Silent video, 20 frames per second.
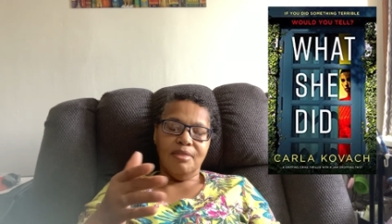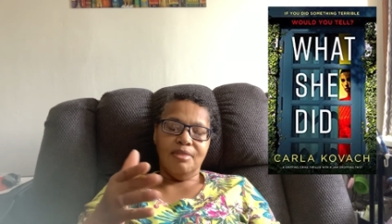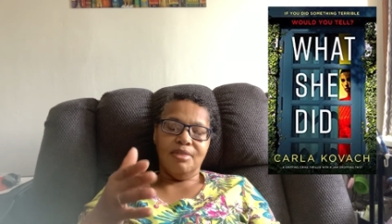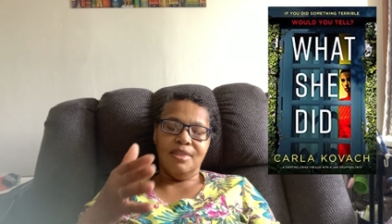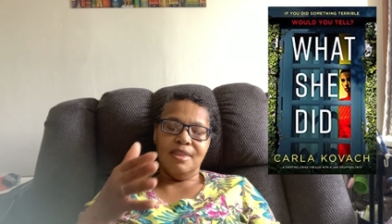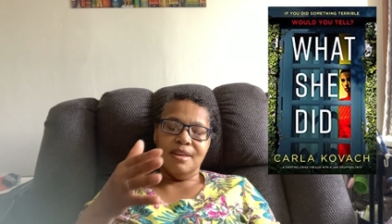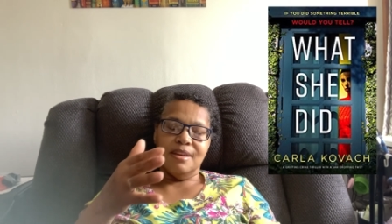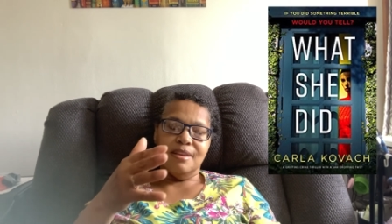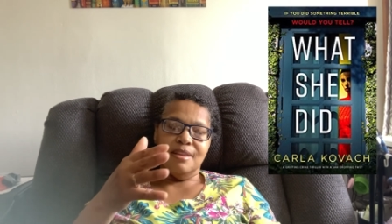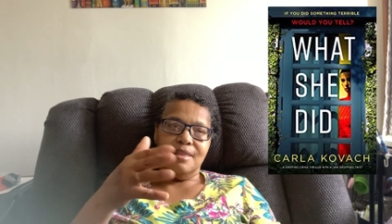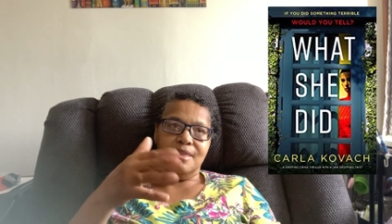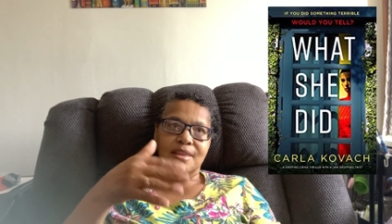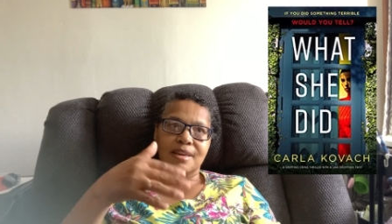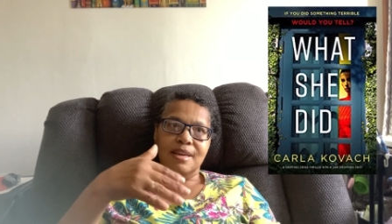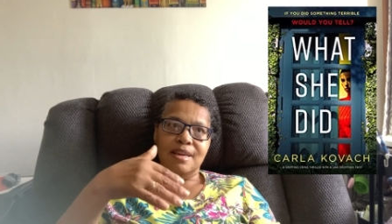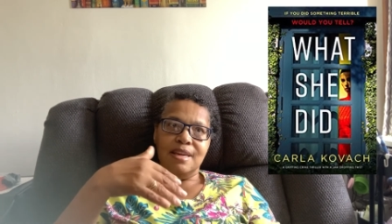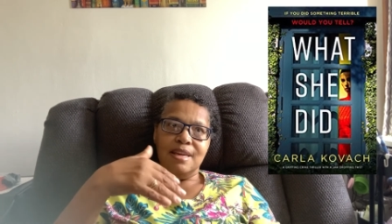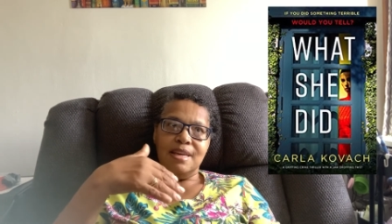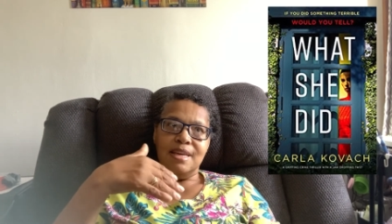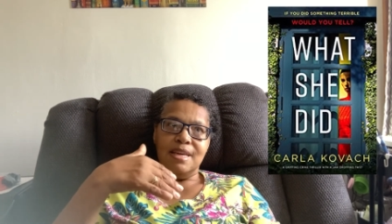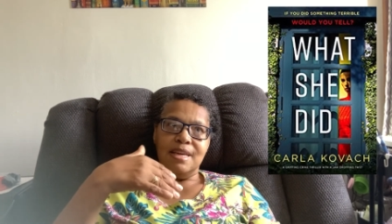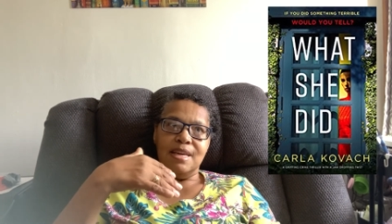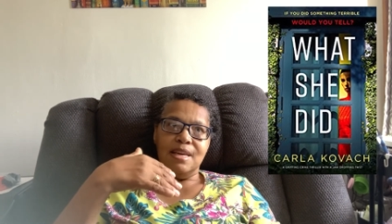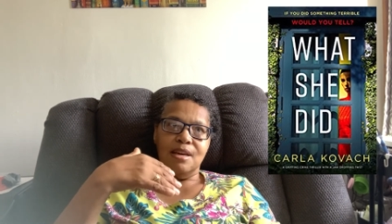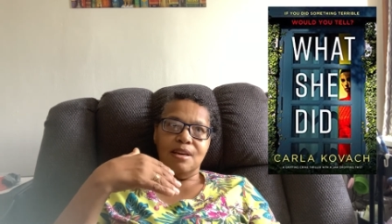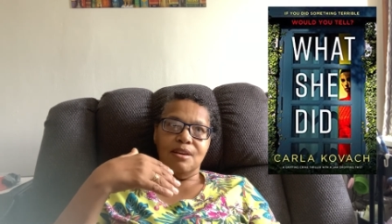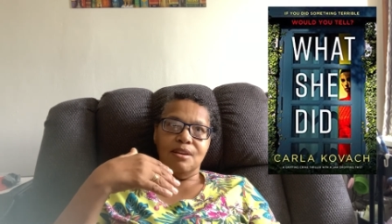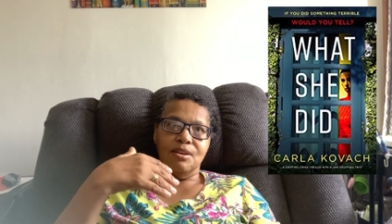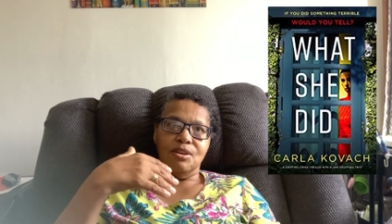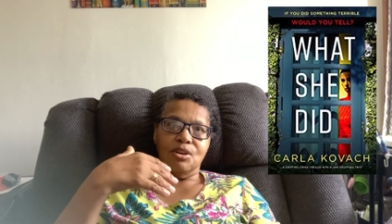the the
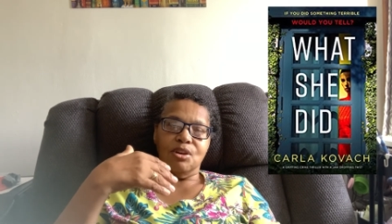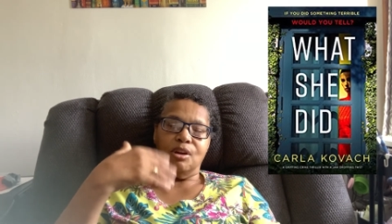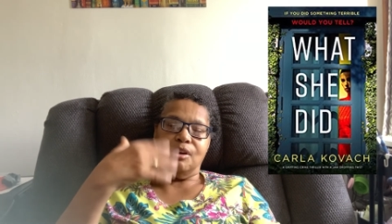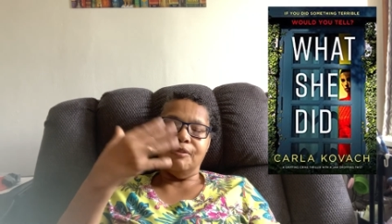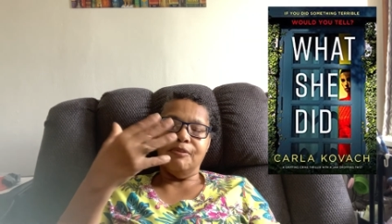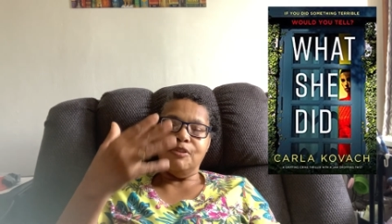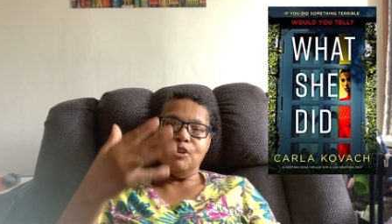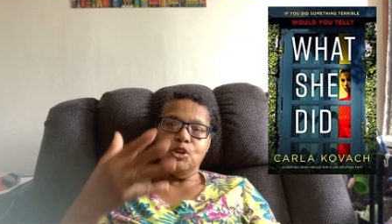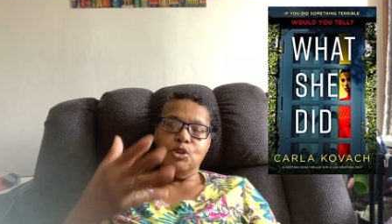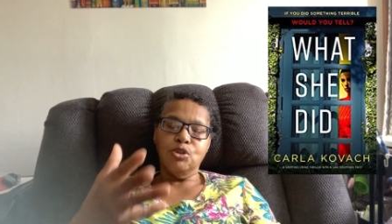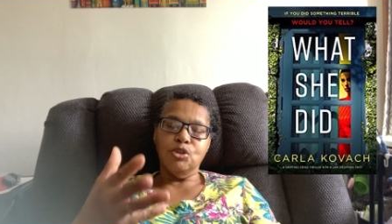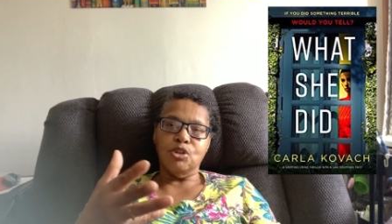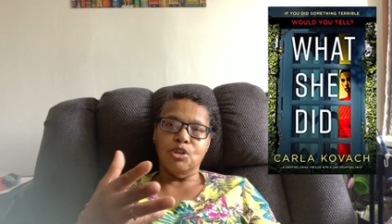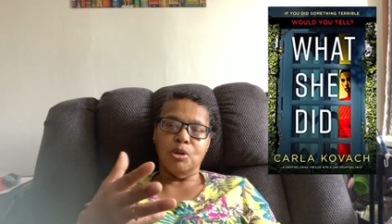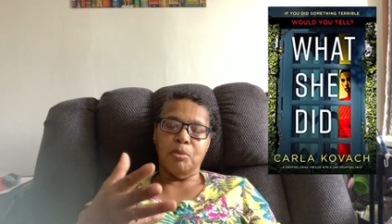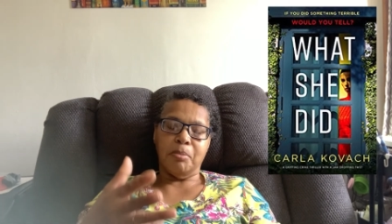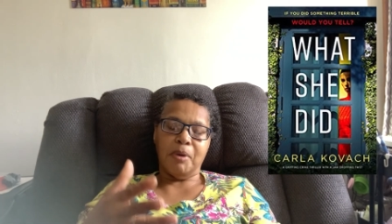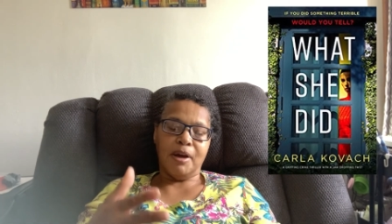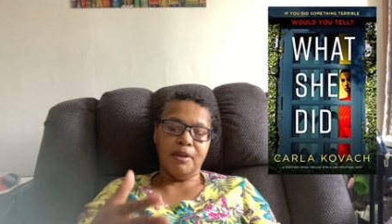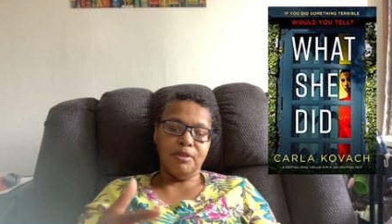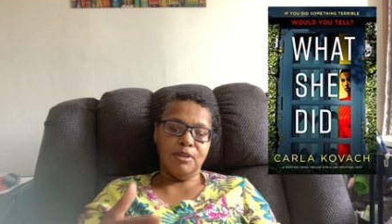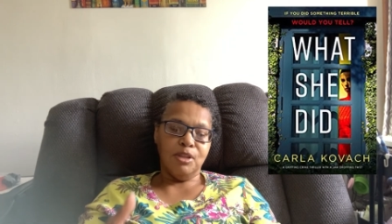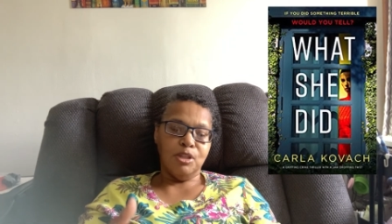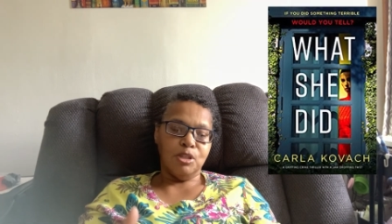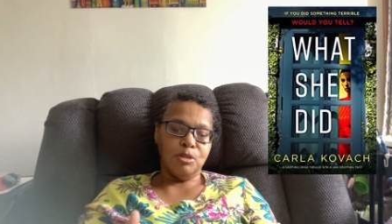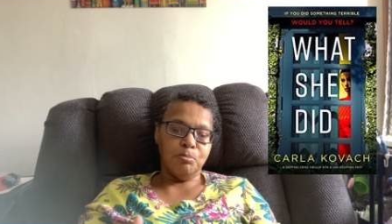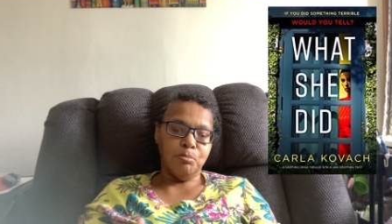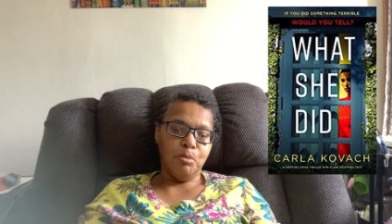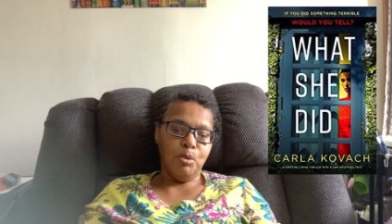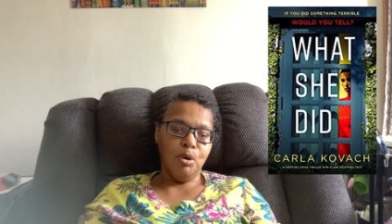confusion about
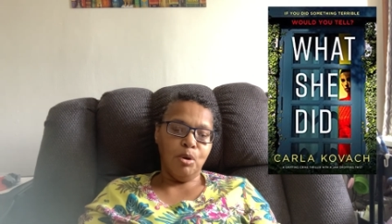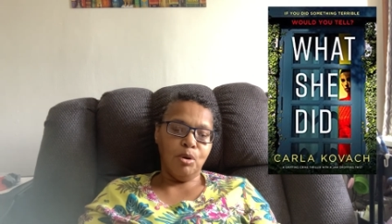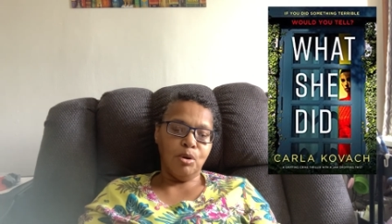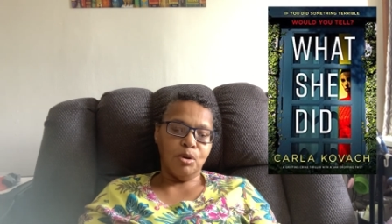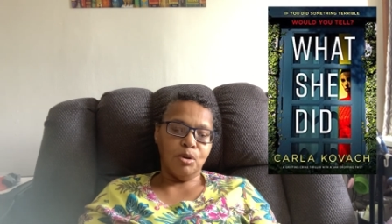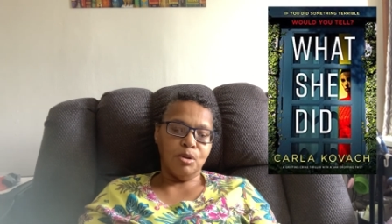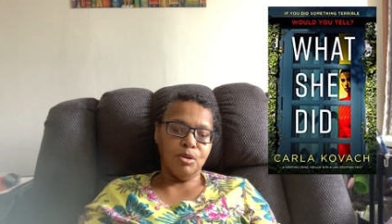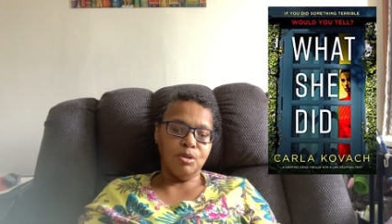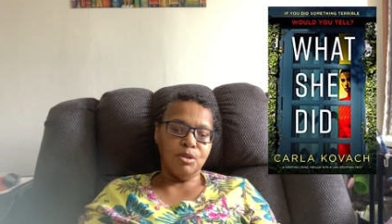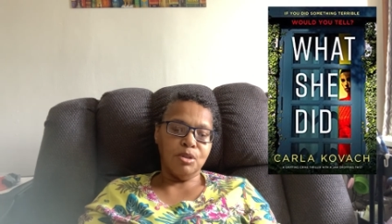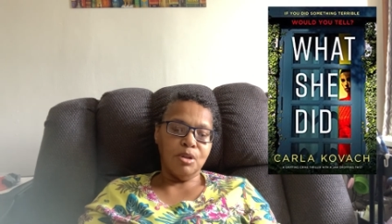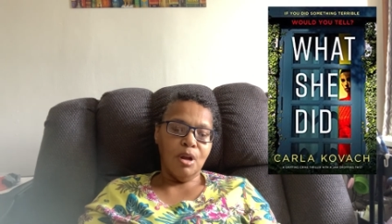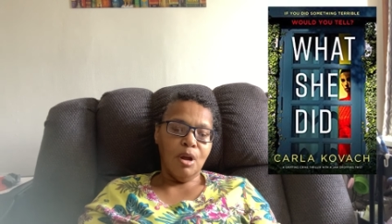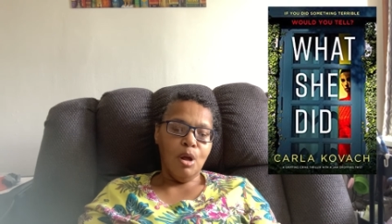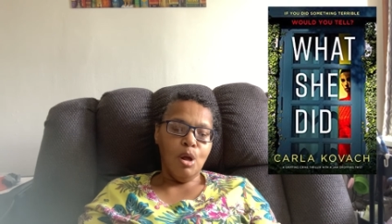these murders,